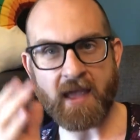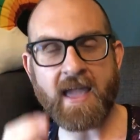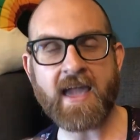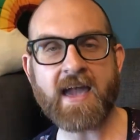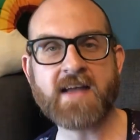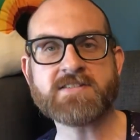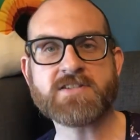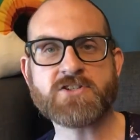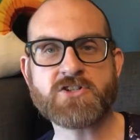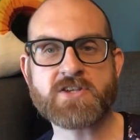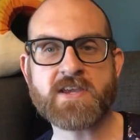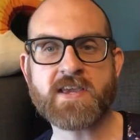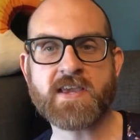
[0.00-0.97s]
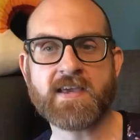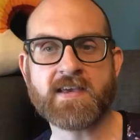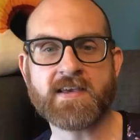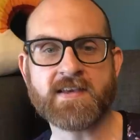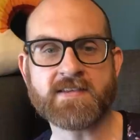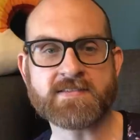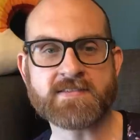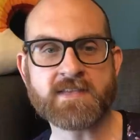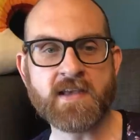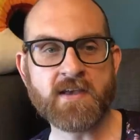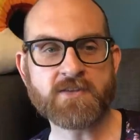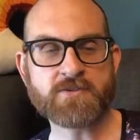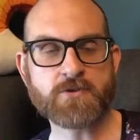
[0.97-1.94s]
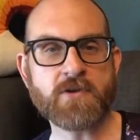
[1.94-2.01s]
and she is
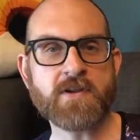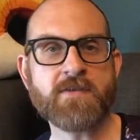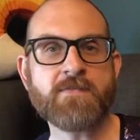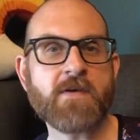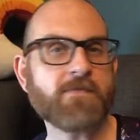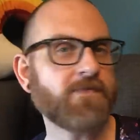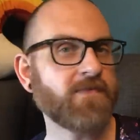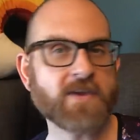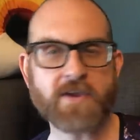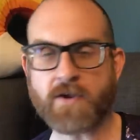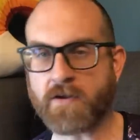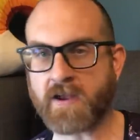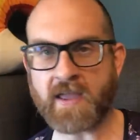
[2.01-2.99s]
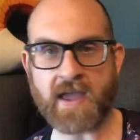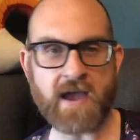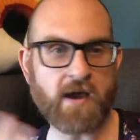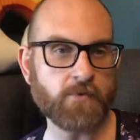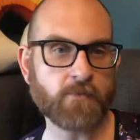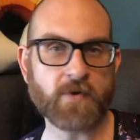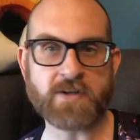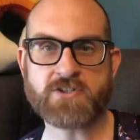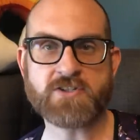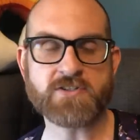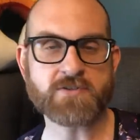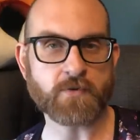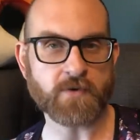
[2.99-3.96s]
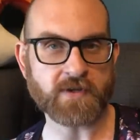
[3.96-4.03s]
sort of figuring out what
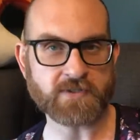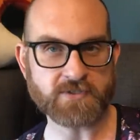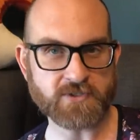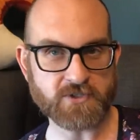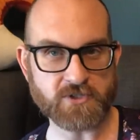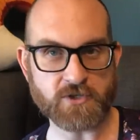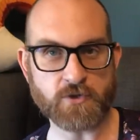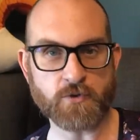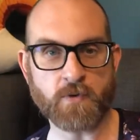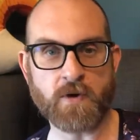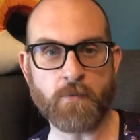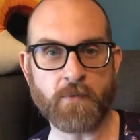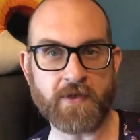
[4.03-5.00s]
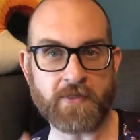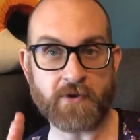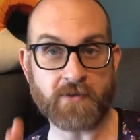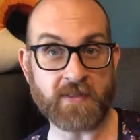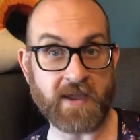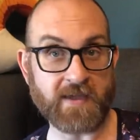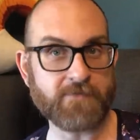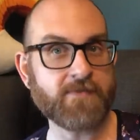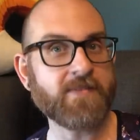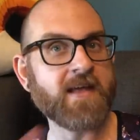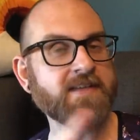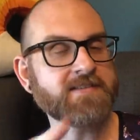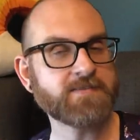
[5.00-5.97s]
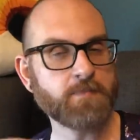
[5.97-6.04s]
she's going to do with her life.
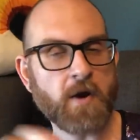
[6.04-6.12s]
That's